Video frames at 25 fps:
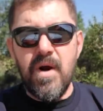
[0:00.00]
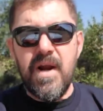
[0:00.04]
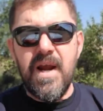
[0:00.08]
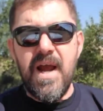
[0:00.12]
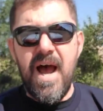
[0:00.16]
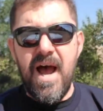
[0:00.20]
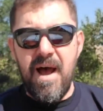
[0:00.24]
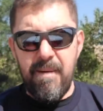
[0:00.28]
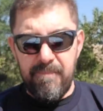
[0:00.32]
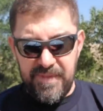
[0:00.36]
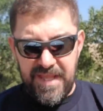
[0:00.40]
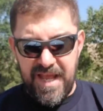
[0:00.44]

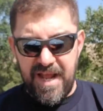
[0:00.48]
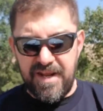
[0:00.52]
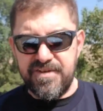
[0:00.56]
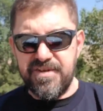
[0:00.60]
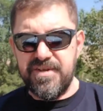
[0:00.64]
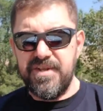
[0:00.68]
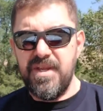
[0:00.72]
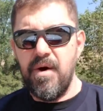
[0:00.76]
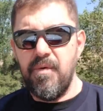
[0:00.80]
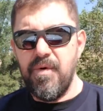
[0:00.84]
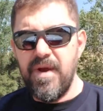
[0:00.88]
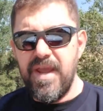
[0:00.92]
come.
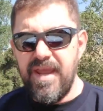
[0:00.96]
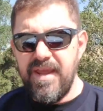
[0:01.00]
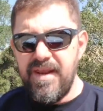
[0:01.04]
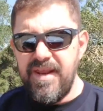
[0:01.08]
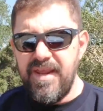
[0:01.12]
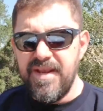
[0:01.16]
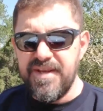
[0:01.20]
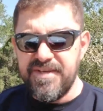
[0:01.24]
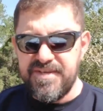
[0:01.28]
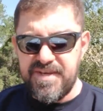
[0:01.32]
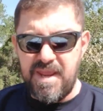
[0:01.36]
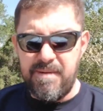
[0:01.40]
That's the way it
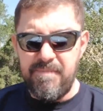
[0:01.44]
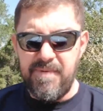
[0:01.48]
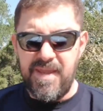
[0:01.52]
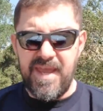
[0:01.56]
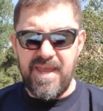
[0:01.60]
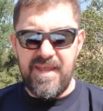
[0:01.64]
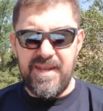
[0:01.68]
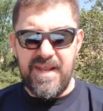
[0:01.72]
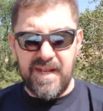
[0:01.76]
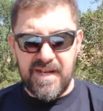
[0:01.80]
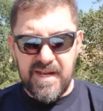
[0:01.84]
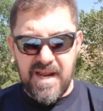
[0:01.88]
is.
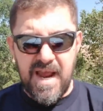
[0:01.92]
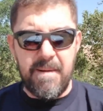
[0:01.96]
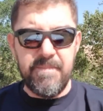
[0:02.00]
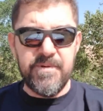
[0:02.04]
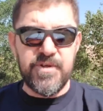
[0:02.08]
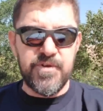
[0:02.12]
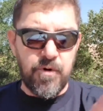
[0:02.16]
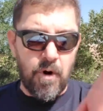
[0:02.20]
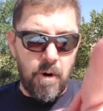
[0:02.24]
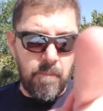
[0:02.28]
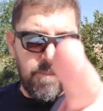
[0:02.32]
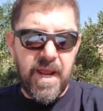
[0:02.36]
Amen. It
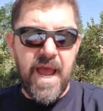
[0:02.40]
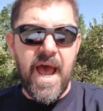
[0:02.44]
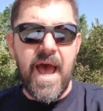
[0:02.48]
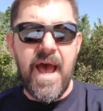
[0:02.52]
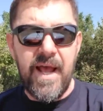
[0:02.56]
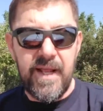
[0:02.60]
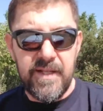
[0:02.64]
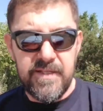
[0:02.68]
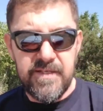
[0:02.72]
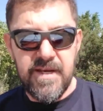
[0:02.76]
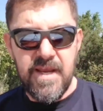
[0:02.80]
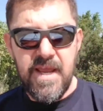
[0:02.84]
comes from
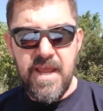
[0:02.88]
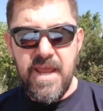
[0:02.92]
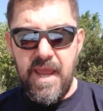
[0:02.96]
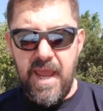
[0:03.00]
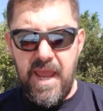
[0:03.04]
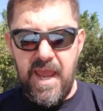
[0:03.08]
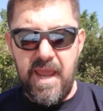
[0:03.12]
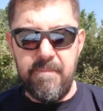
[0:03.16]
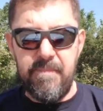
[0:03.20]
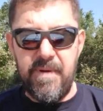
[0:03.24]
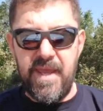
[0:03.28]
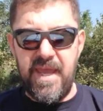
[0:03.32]
God.
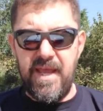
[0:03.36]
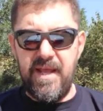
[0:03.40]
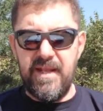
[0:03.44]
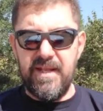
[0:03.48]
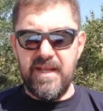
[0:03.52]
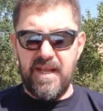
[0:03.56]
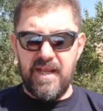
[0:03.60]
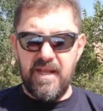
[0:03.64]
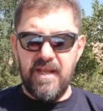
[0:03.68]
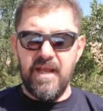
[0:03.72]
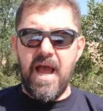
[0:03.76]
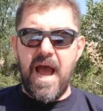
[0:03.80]

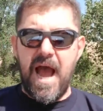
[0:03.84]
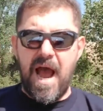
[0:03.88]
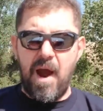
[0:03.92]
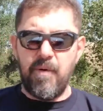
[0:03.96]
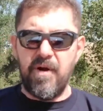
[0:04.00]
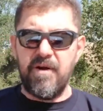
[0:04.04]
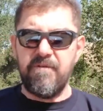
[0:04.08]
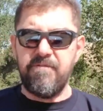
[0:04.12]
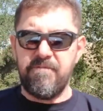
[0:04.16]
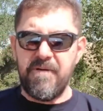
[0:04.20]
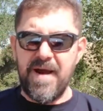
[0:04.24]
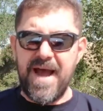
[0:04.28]
Amen.
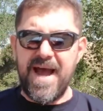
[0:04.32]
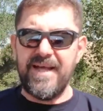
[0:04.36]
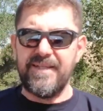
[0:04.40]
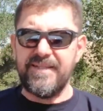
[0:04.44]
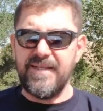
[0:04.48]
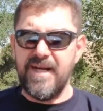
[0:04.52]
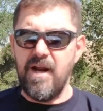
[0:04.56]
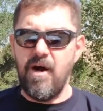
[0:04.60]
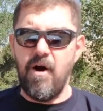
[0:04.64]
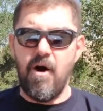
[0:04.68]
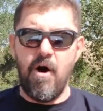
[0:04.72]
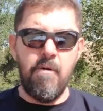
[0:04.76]
Our
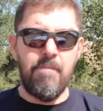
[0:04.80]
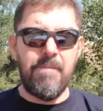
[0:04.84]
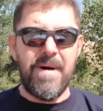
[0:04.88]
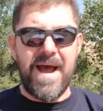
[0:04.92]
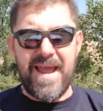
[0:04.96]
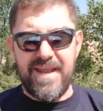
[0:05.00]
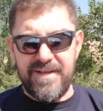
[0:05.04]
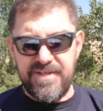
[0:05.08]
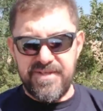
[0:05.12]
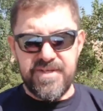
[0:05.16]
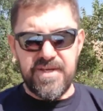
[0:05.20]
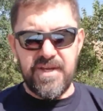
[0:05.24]
Father
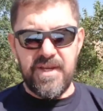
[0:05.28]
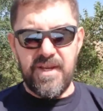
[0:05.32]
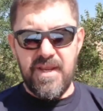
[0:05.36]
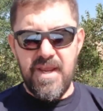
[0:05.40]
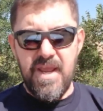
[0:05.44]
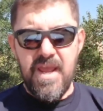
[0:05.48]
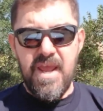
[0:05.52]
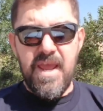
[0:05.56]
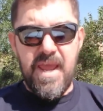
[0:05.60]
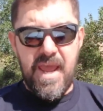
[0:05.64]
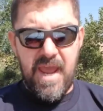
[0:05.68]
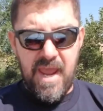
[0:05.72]
Almighty.
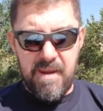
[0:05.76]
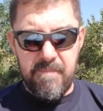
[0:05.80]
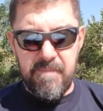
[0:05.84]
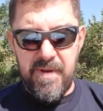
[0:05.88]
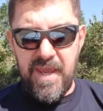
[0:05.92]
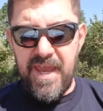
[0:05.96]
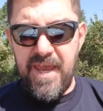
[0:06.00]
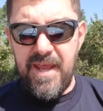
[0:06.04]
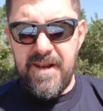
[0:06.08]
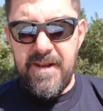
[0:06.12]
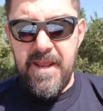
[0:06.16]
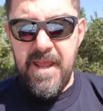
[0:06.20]

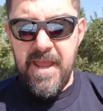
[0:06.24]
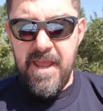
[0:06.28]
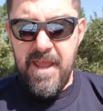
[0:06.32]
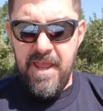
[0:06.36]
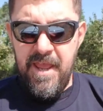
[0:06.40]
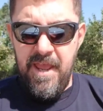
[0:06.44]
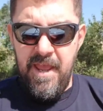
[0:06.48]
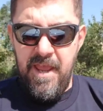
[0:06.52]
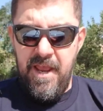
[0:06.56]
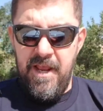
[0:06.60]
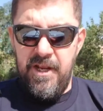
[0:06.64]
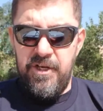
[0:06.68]
Amen.
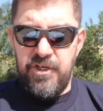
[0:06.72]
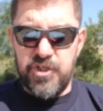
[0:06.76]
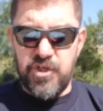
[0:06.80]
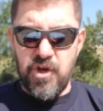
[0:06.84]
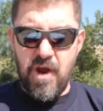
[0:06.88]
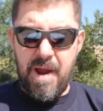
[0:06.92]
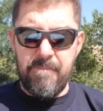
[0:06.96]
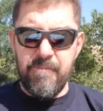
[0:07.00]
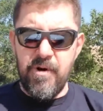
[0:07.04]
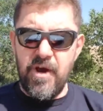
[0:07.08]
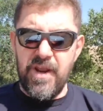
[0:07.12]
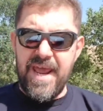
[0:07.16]

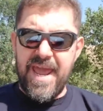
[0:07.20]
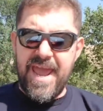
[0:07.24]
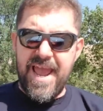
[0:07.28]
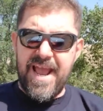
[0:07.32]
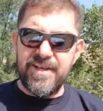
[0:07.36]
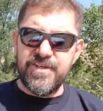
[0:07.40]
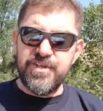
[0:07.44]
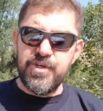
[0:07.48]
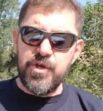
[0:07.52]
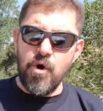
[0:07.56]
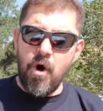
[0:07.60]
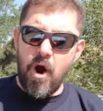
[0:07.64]
So I'm going to
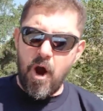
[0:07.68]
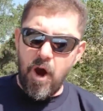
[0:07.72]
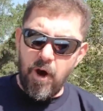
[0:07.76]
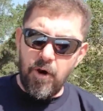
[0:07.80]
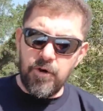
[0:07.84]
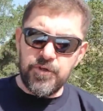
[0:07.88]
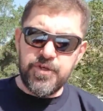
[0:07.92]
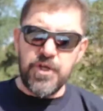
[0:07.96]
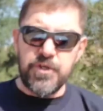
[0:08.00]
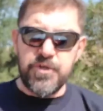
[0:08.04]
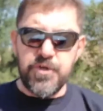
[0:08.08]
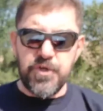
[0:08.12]
ask you
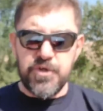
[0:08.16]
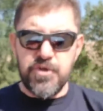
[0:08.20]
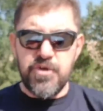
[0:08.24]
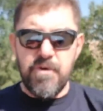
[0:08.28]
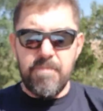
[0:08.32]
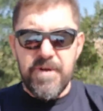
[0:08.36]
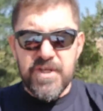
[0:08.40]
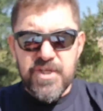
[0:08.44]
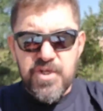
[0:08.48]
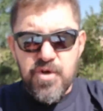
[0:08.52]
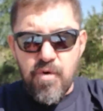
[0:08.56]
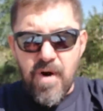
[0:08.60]
also to
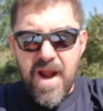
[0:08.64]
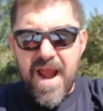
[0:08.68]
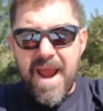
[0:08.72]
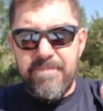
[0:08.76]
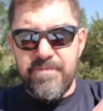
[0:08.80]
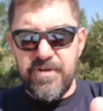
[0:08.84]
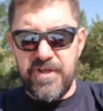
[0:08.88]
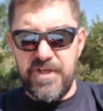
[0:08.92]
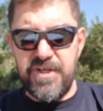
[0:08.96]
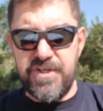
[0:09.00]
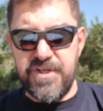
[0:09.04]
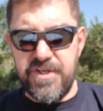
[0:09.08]

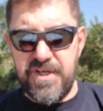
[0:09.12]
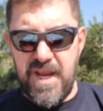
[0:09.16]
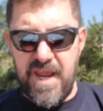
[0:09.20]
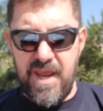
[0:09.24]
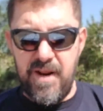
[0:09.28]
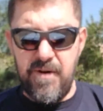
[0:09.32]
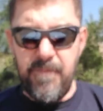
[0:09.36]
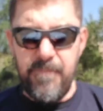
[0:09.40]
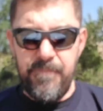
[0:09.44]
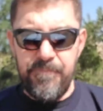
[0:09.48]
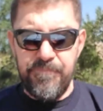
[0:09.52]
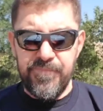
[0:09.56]
subscribe to this
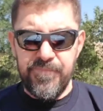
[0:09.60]
channel,